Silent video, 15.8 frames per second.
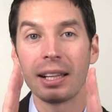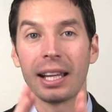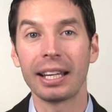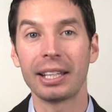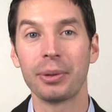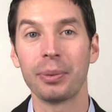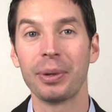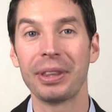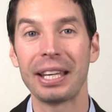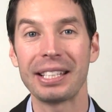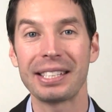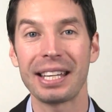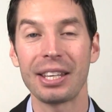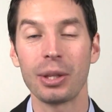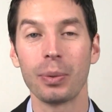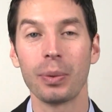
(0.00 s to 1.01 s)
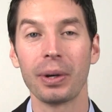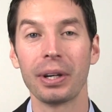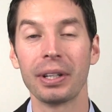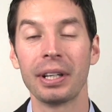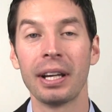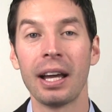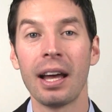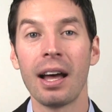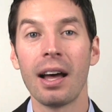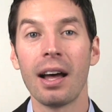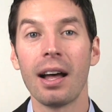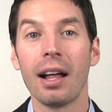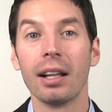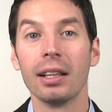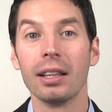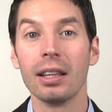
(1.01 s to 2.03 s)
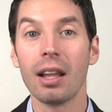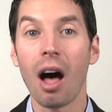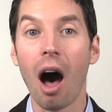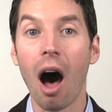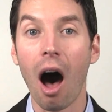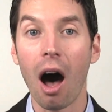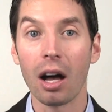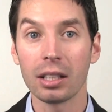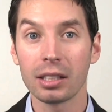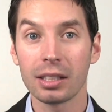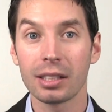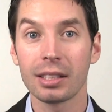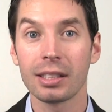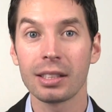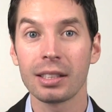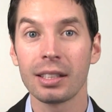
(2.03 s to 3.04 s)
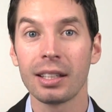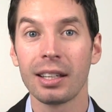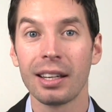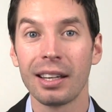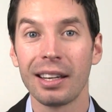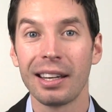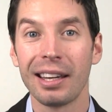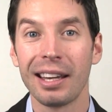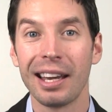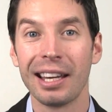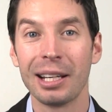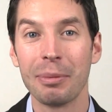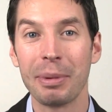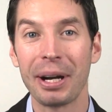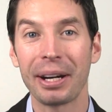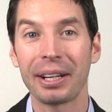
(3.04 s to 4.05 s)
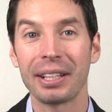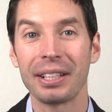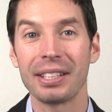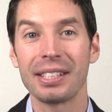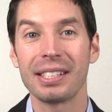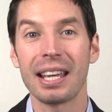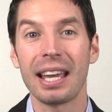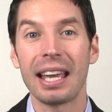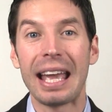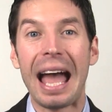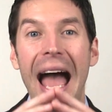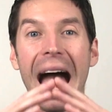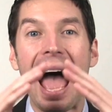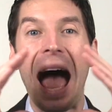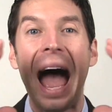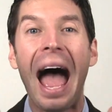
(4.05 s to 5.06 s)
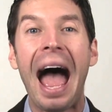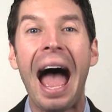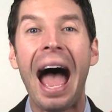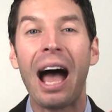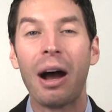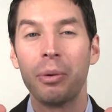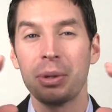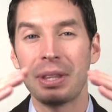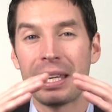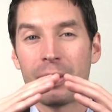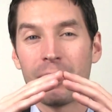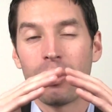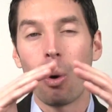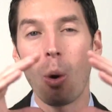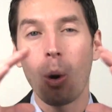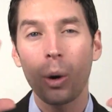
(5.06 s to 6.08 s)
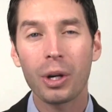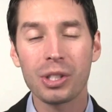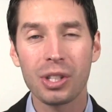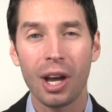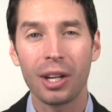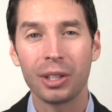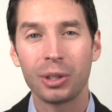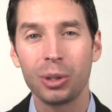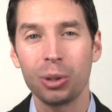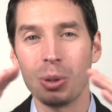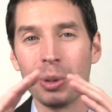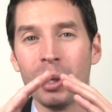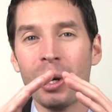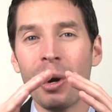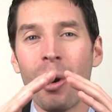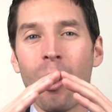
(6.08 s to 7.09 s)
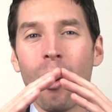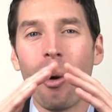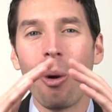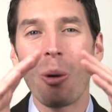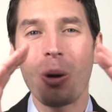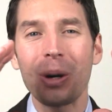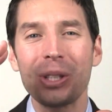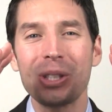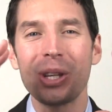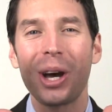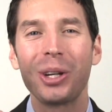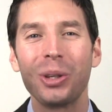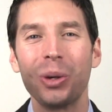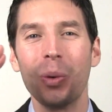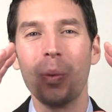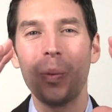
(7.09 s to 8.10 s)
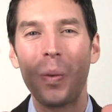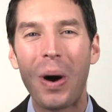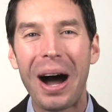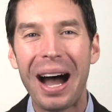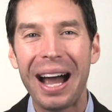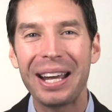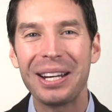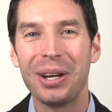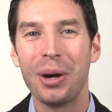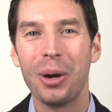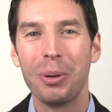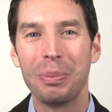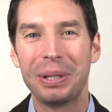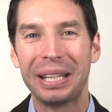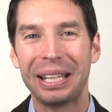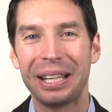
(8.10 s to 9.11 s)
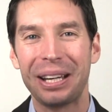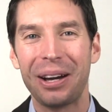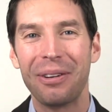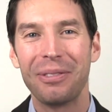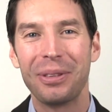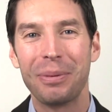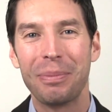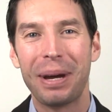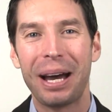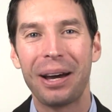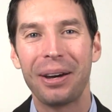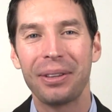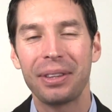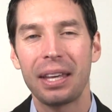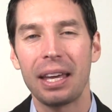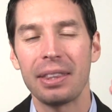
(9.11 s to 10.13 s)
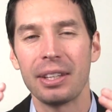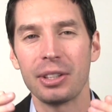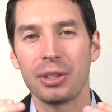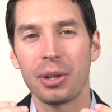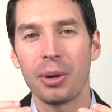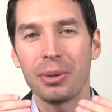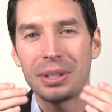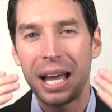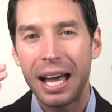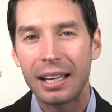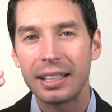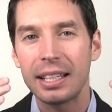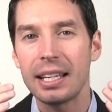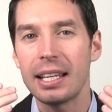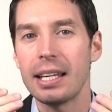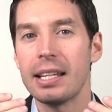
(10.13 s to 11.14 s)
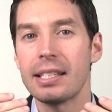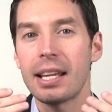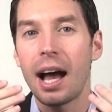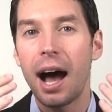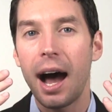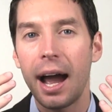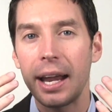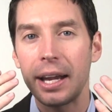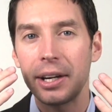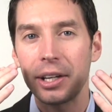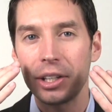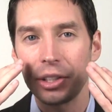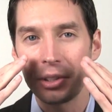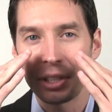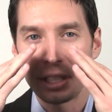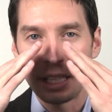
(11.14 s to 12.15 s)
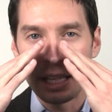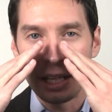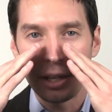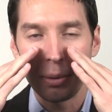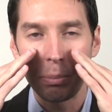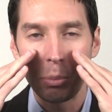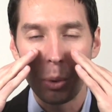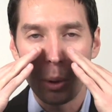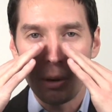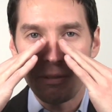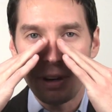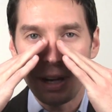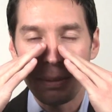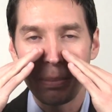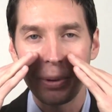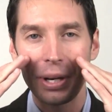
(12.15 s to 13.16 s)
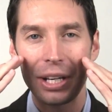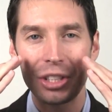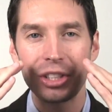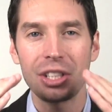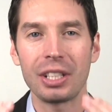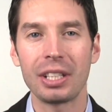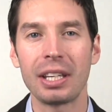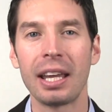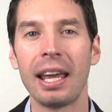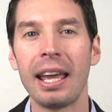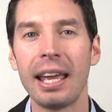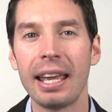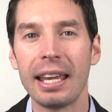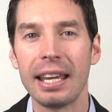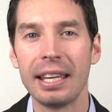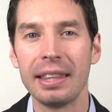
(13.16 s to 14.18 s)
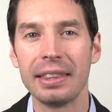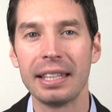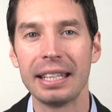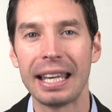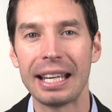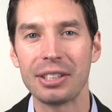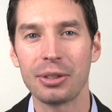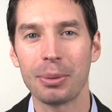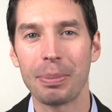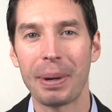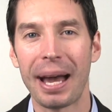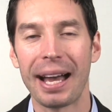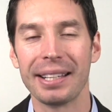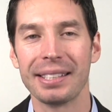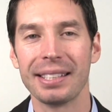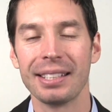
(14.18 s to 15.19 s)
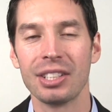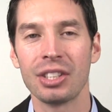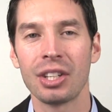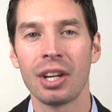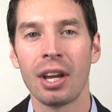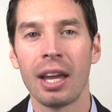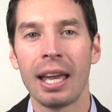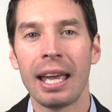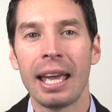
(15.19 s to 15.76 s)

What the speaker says: like when they say the word lost, and Americans say ah with a horizontal wide opening of the mouth, and the tonality is higher. You can hear more vibration in the nasal passage.